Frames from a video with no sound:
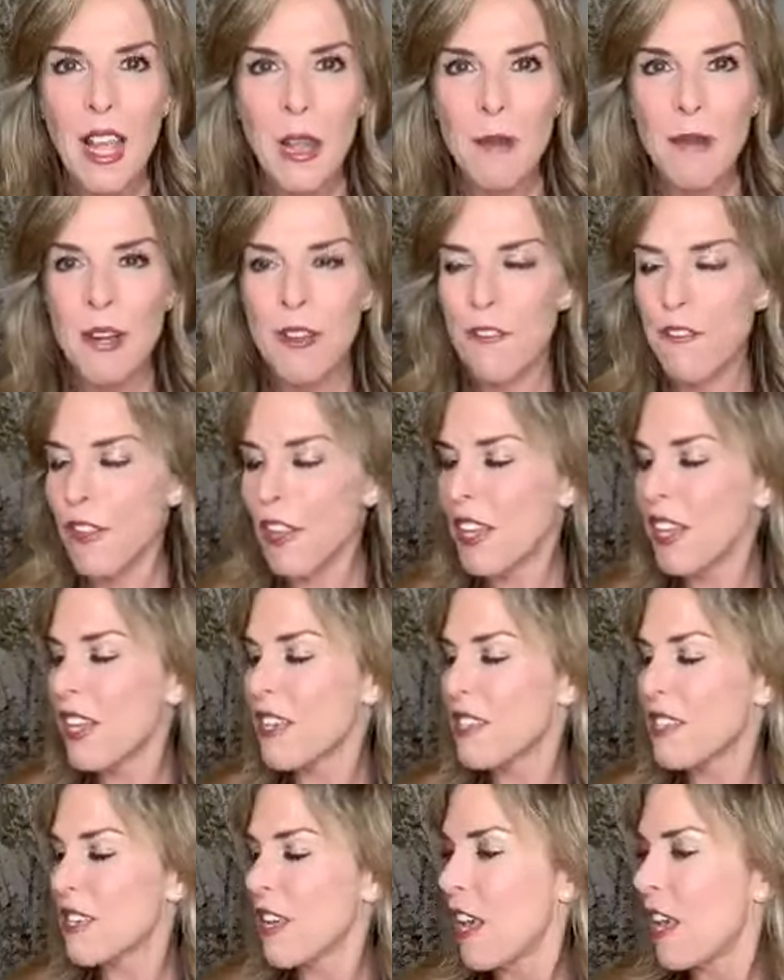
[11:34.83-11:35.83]
I mean, I feel like
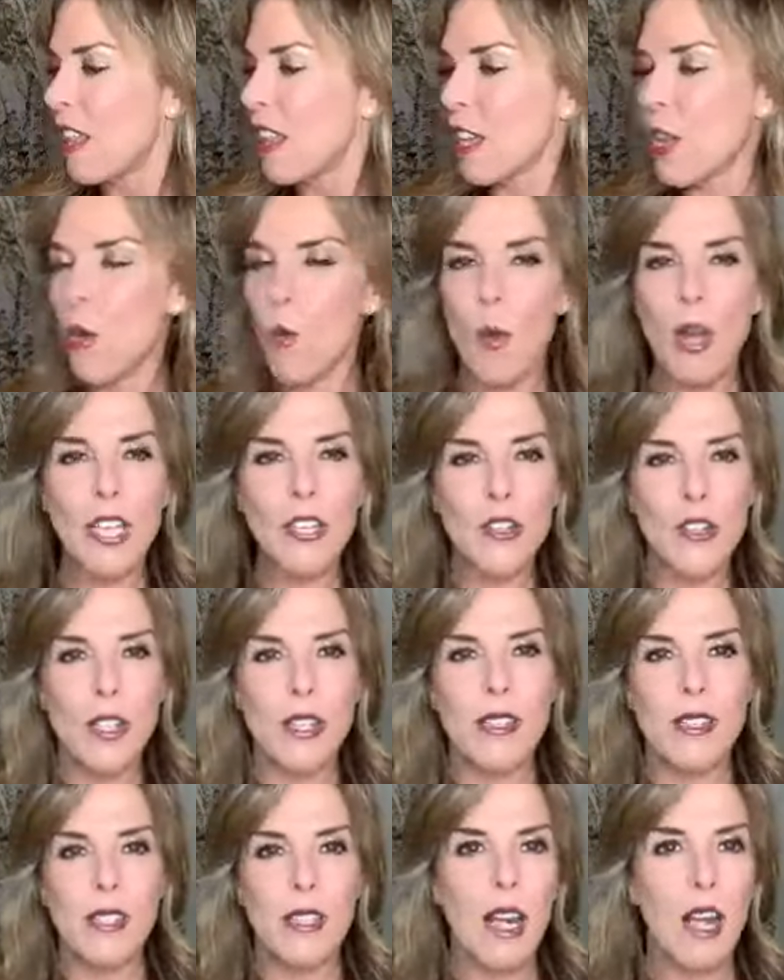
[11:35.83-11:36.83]
it's like a
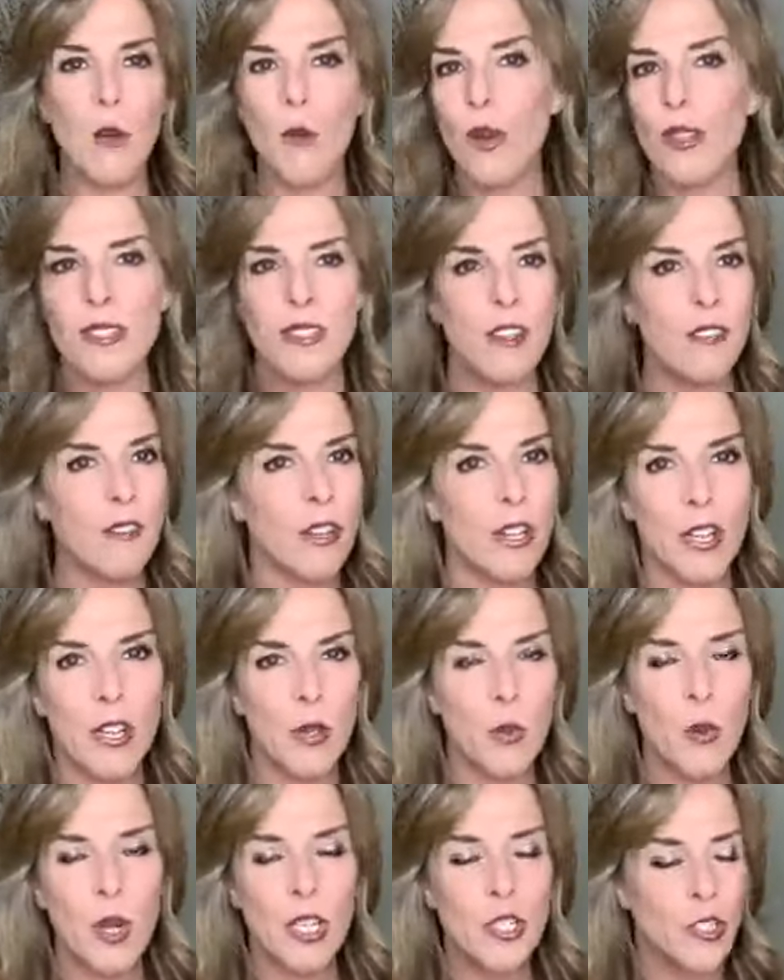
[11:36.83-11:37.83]
waitress. I wasn't a very
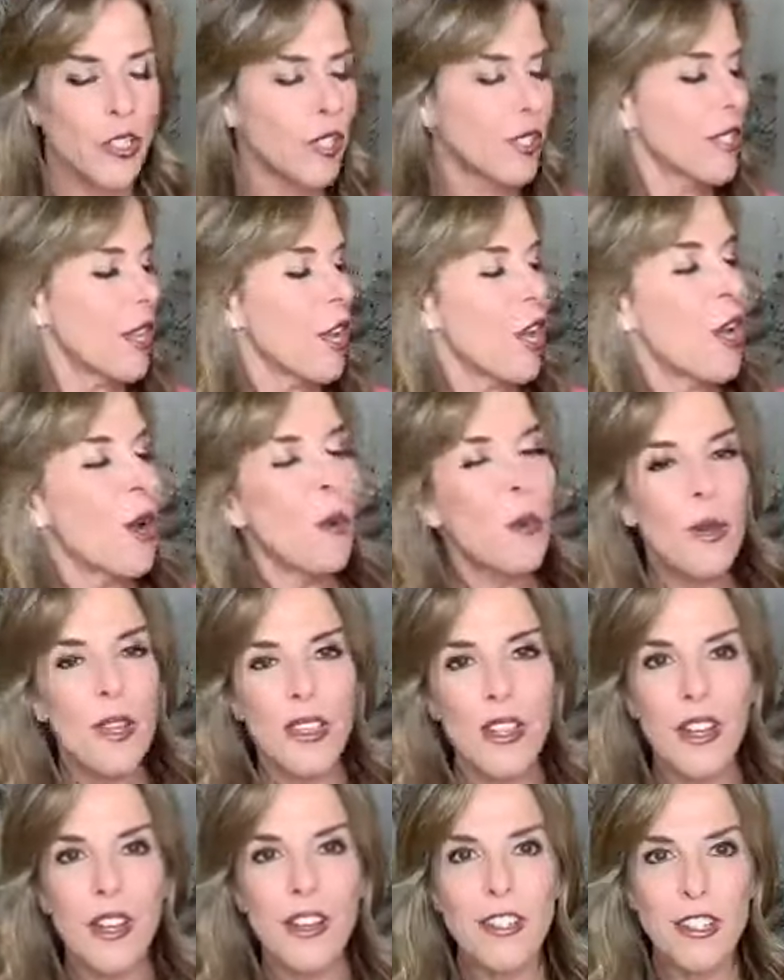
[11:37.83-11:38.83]
good waitress
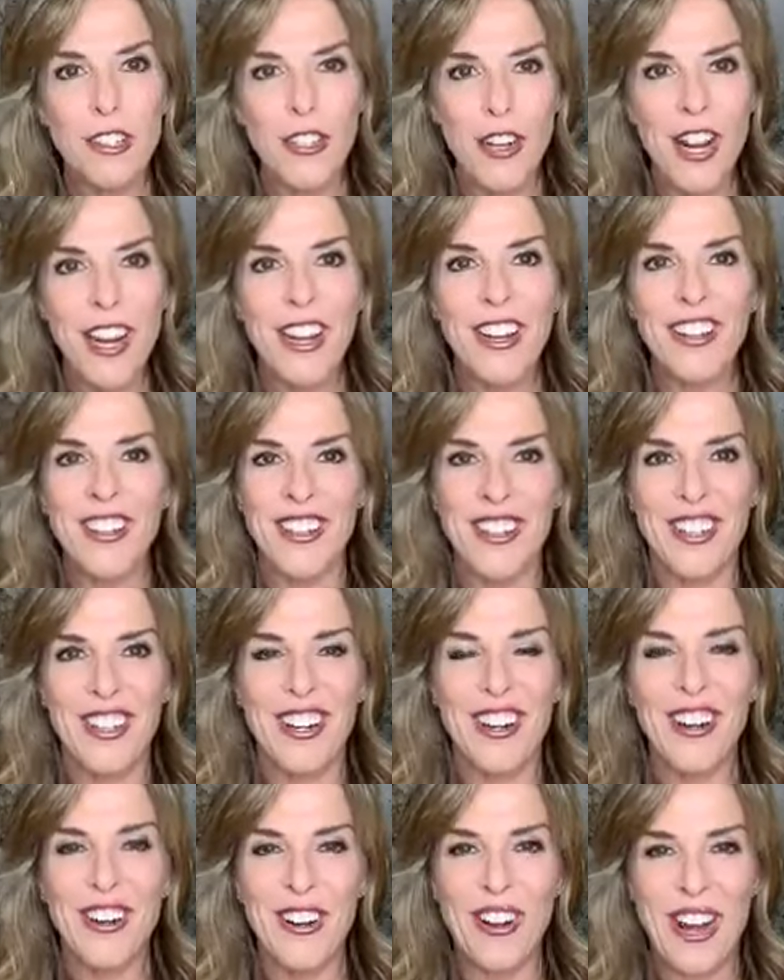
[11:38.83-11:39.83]
with a tray on her,
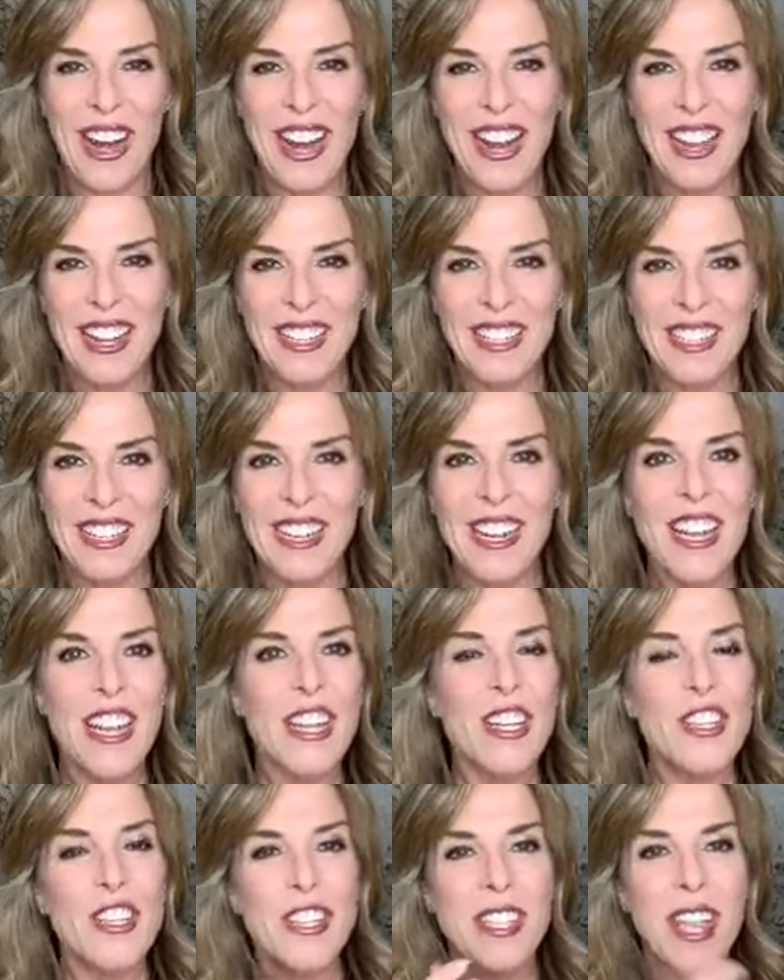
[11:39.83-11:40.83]
her hand and
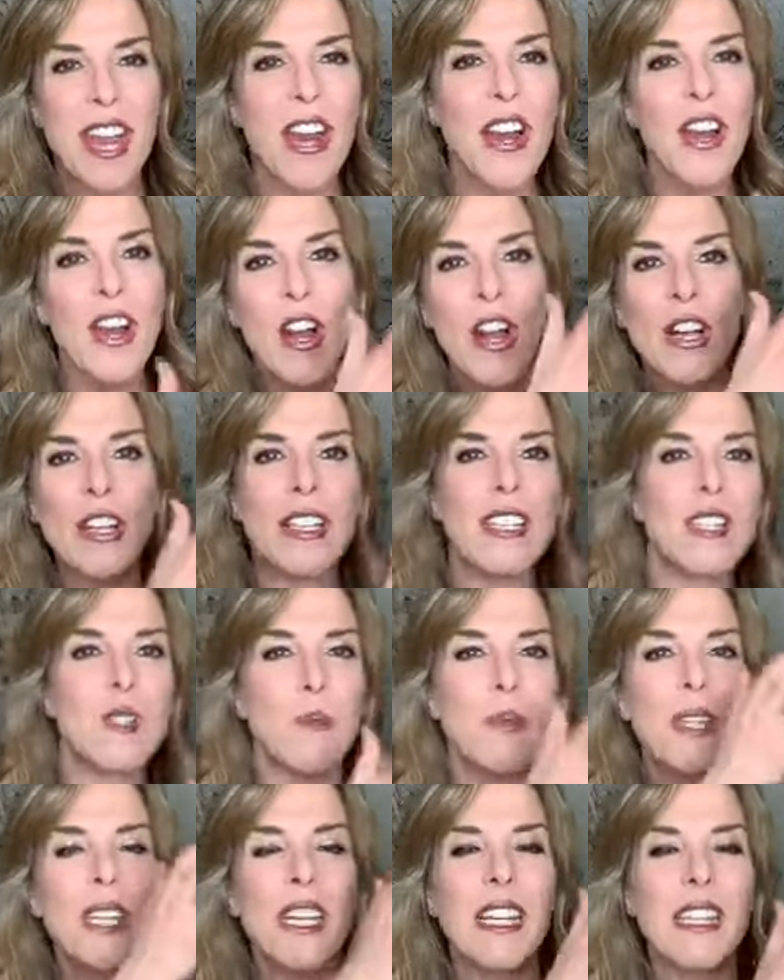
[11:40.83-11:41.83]
she's carrying all these
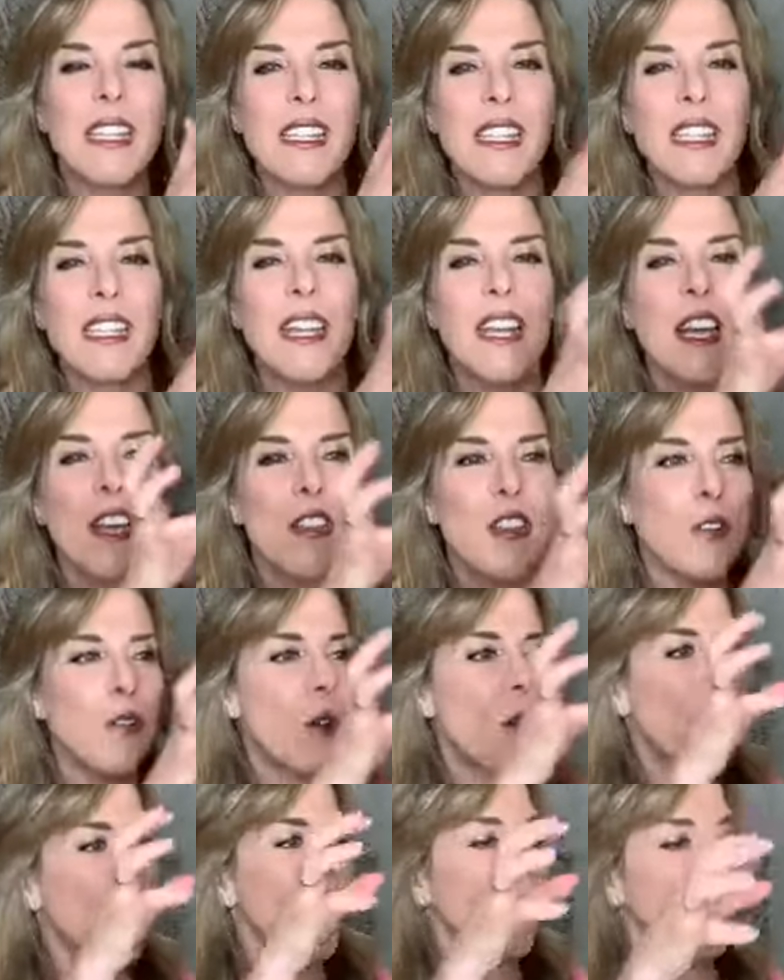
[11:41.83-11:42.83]
plates and
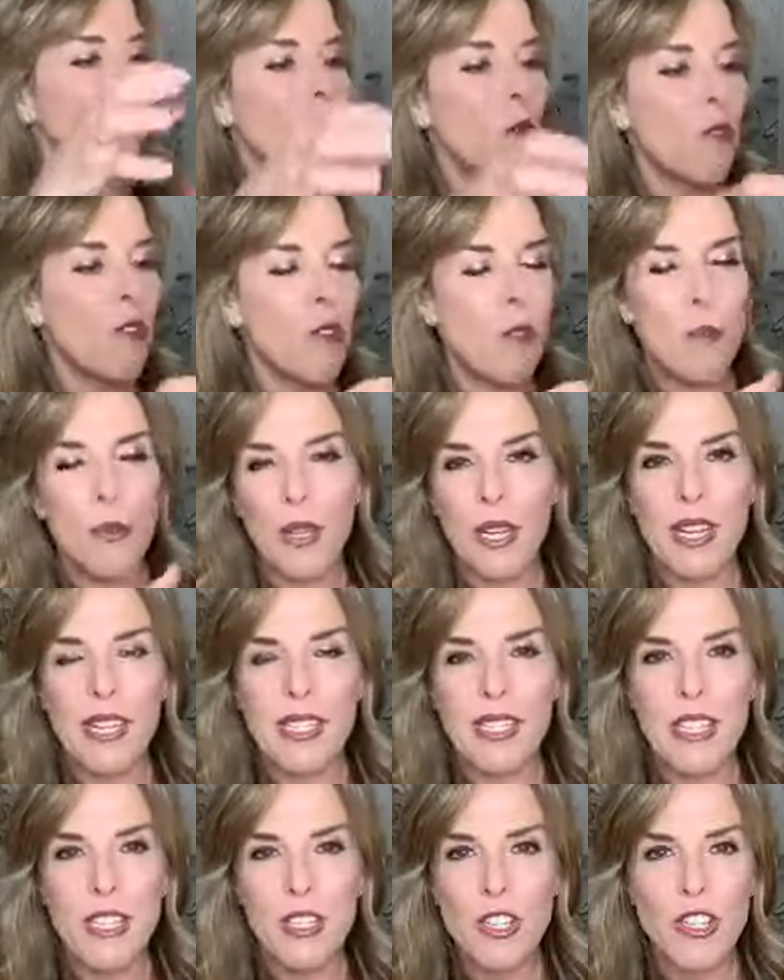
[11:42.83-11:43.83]
they're all over the
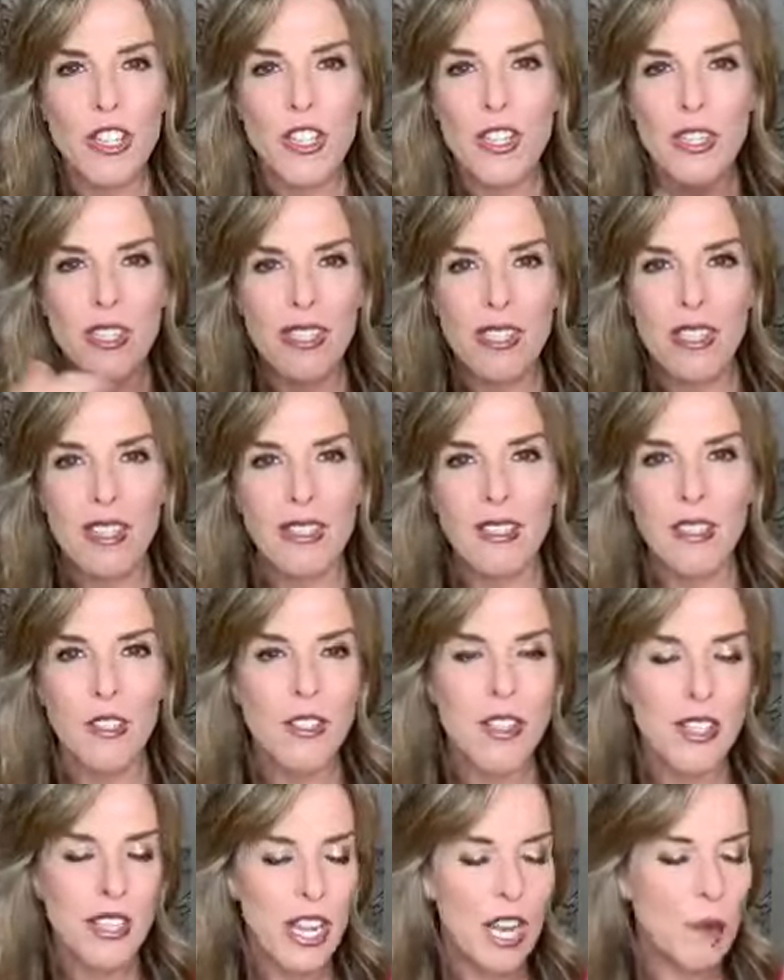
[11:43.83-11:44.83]
place and she just
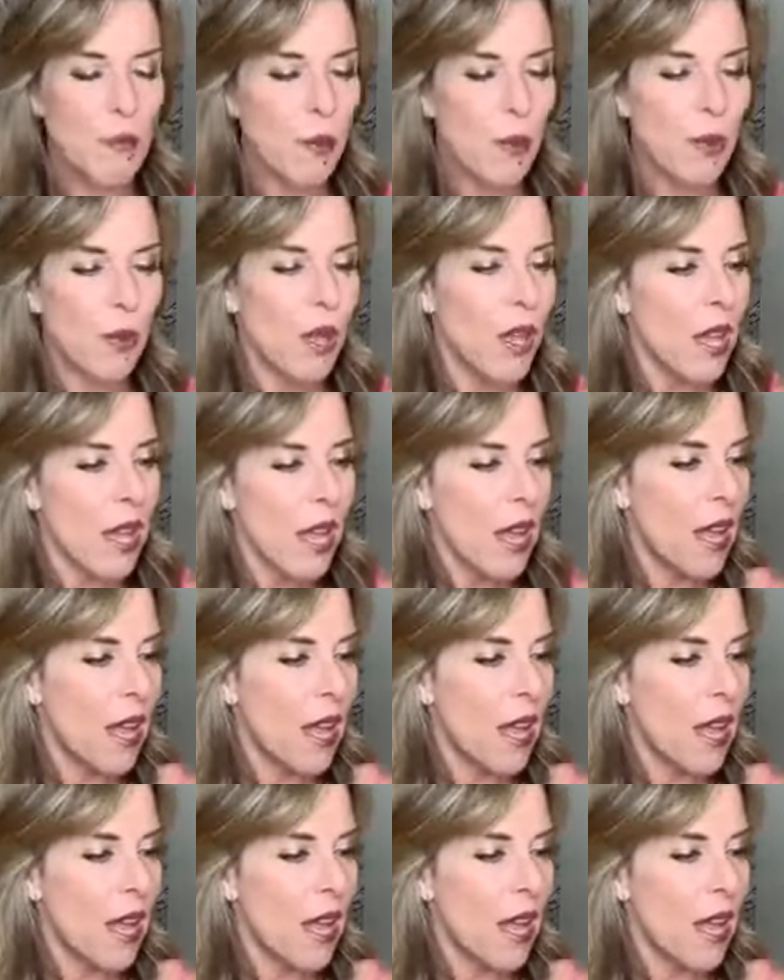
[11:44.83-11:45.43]
cleared the table.